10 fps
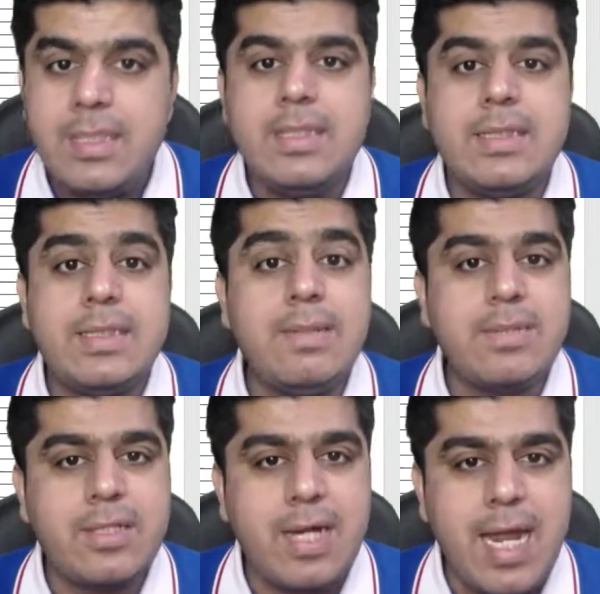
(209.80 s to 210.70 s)

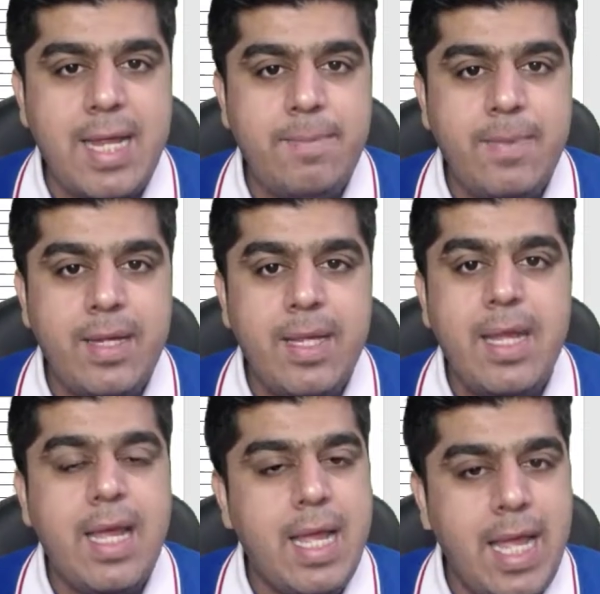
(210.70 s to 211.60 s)
subscribe
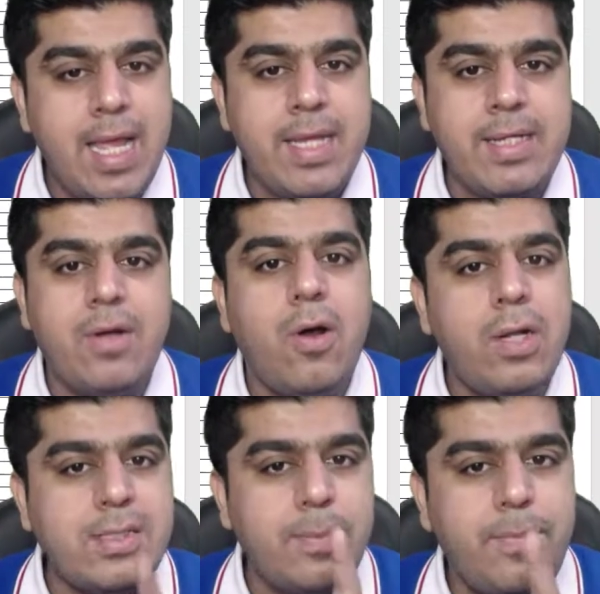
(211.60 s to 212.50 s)
and
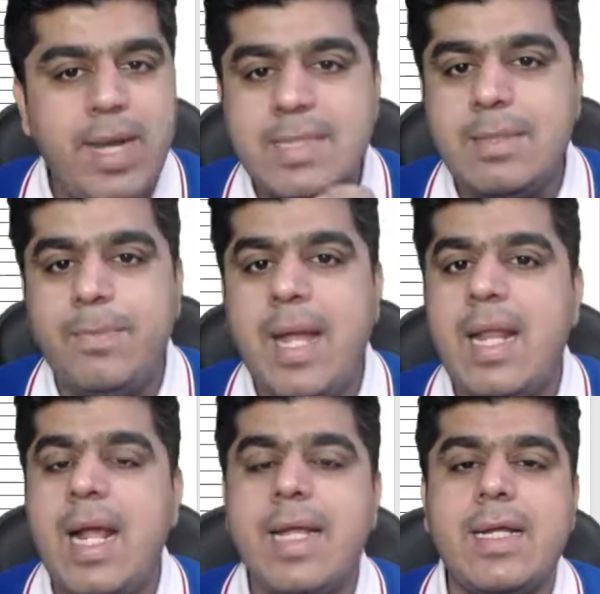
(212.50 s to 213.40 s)
also press the
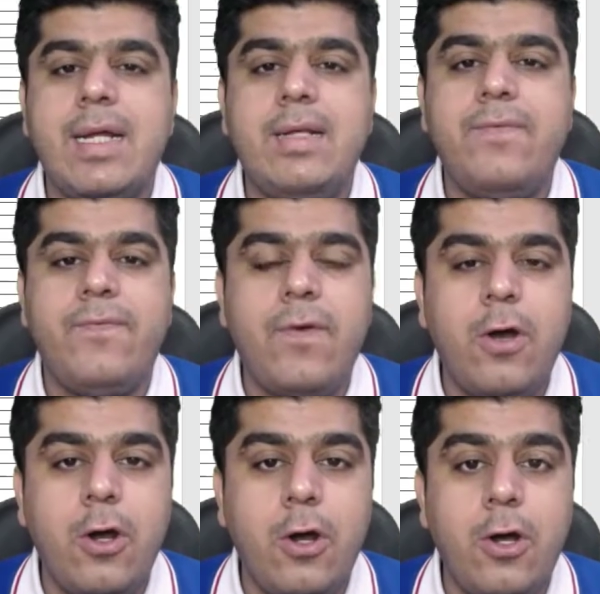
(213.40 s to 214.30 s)
bell icon
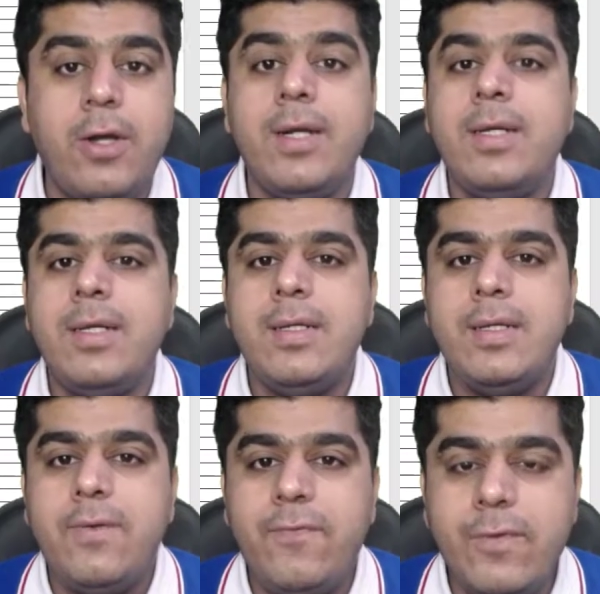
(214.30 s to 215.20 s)
for
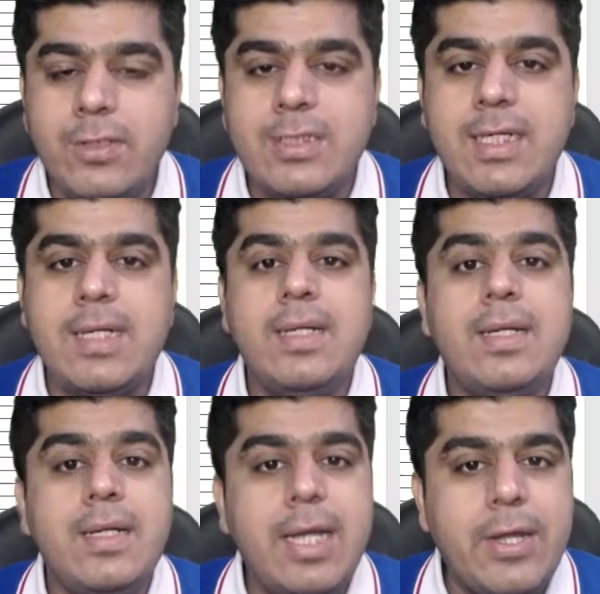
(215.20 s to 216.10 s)
future
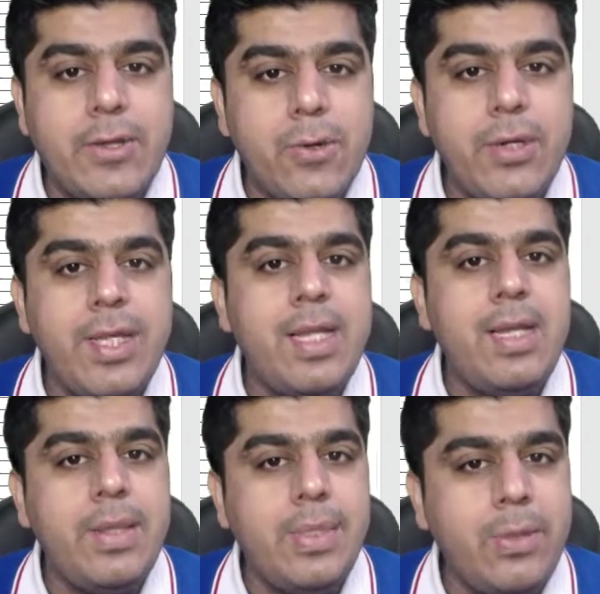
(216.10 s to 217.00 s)
tutorial
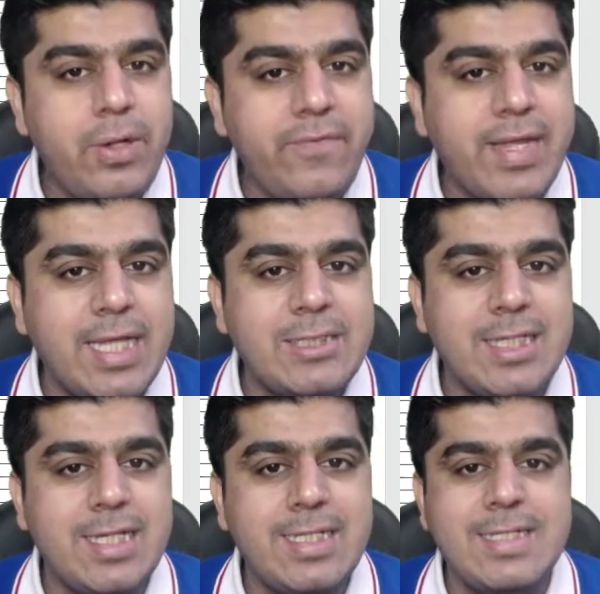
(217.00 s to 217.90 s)

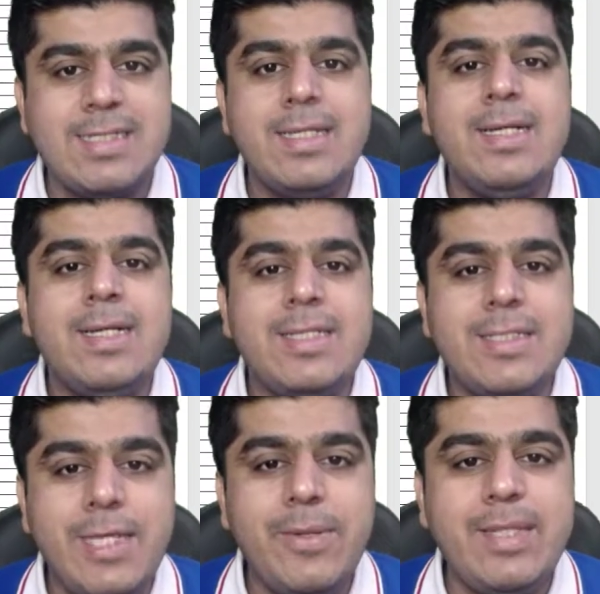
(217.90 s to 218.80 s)
notifications.
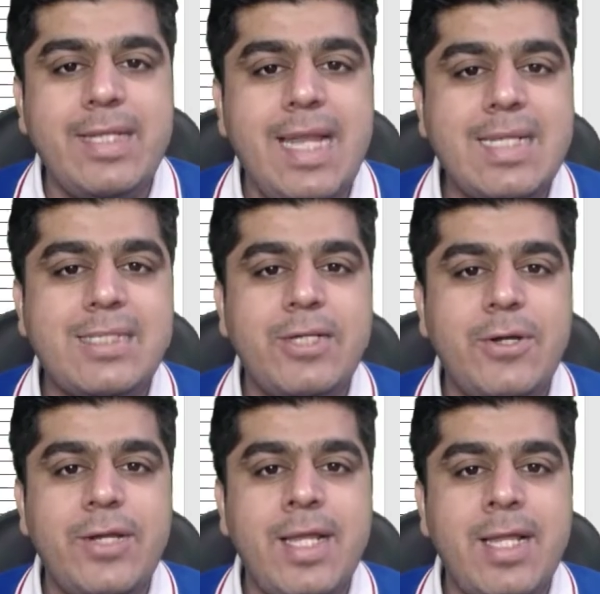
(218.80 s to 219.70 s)
See you in the next
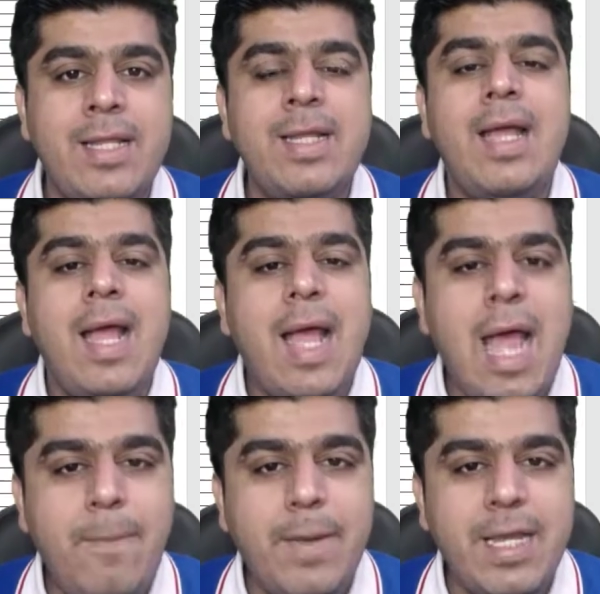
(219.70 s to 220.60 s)
tutorial.
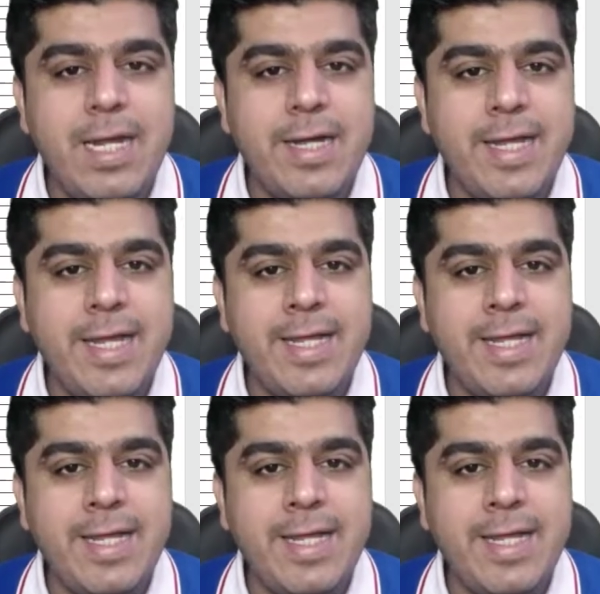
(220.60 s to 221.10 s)
Happy learning!